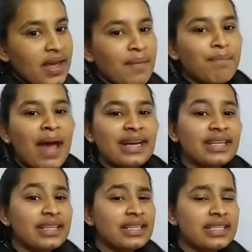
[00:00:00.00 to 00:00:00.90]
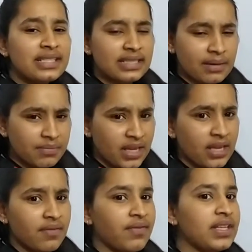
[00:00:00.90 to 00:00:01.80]
Matter is
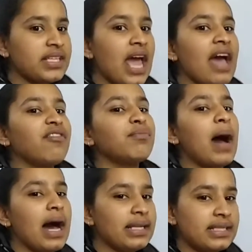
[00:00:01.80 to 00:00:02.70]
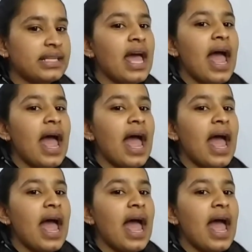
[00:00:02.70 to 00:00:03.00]
something which have mass